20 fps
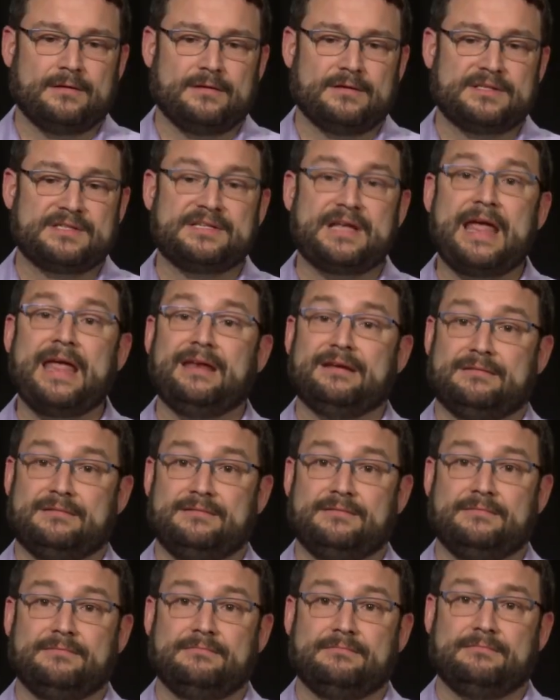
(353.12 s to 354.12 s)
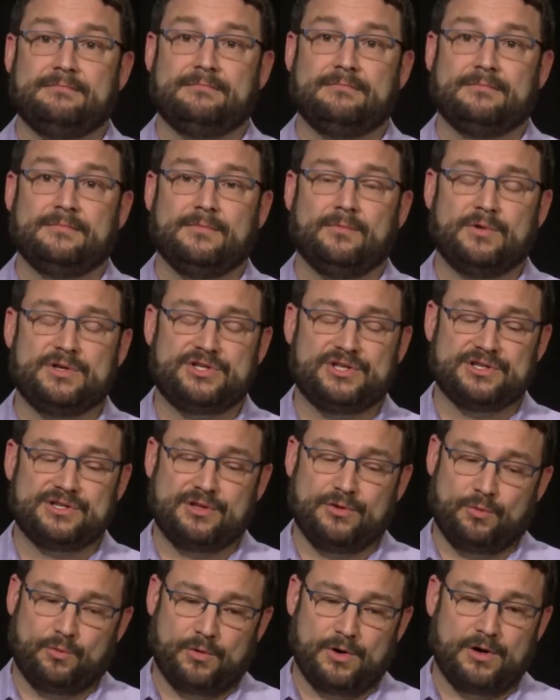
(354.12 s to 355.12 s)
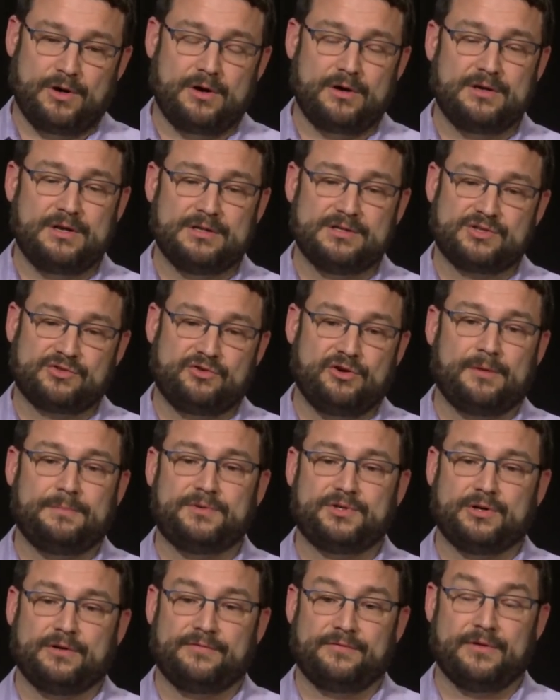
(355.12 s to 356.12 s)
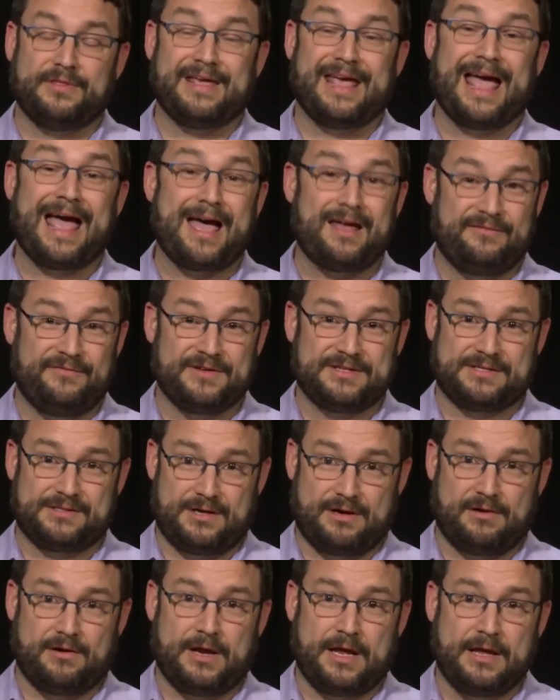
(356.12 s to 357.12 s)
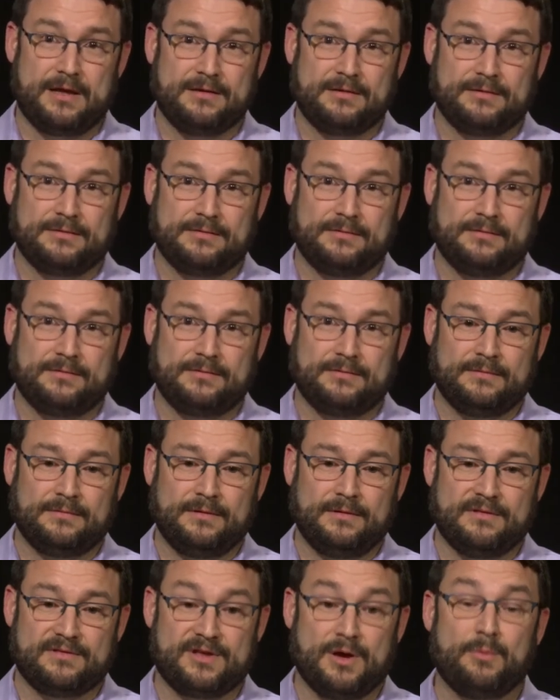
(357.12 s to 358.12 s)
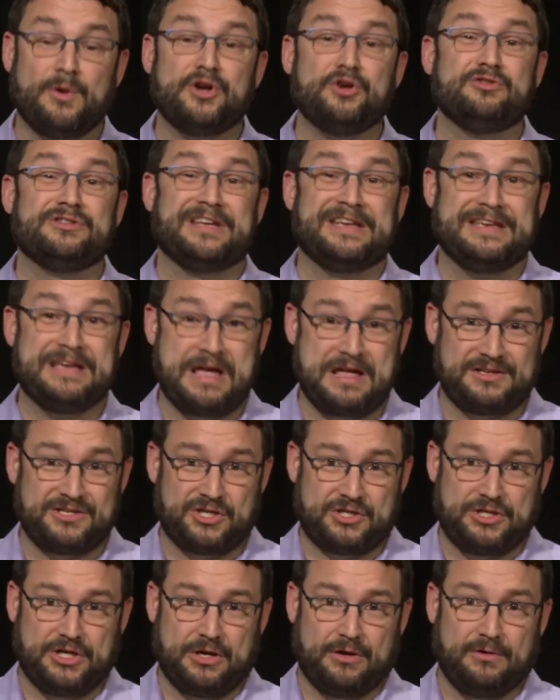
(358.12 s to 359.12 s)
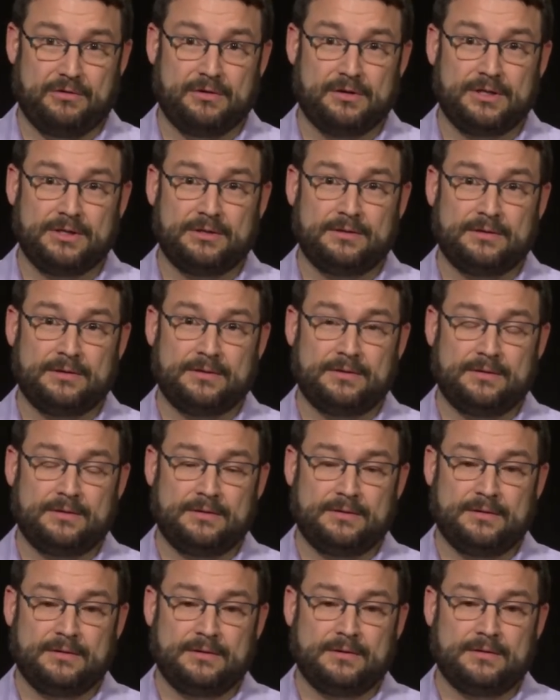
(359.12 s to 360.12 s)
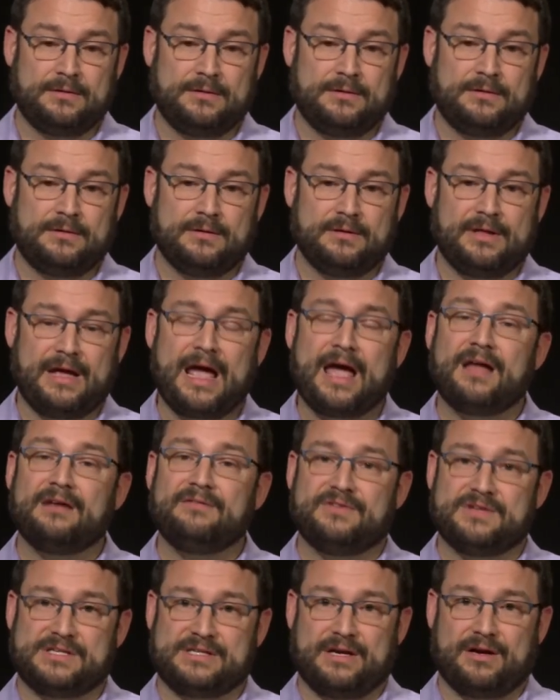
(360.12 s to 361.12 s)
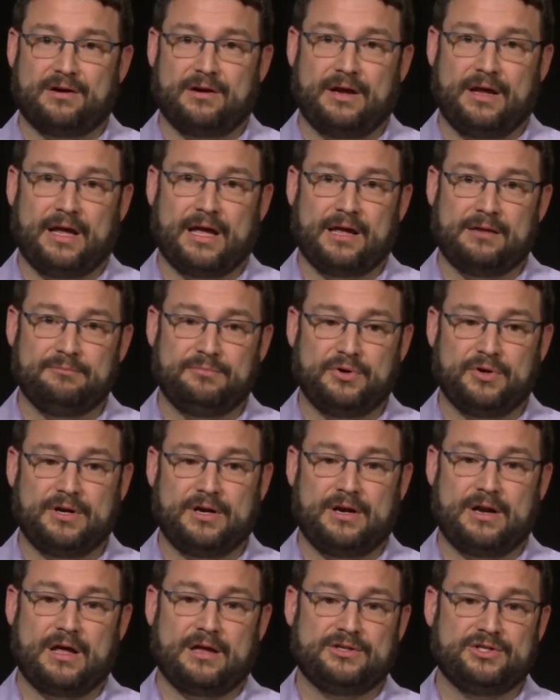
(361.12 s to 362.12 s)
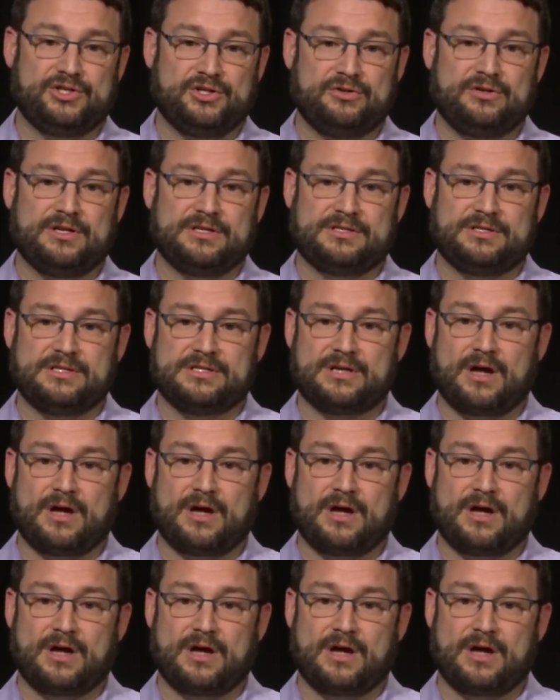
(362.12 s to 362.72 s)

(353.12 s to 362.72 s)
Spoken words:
Satan, which is the word in Scripture for the adversary, someone who's against you, the adversary had put it on Judas's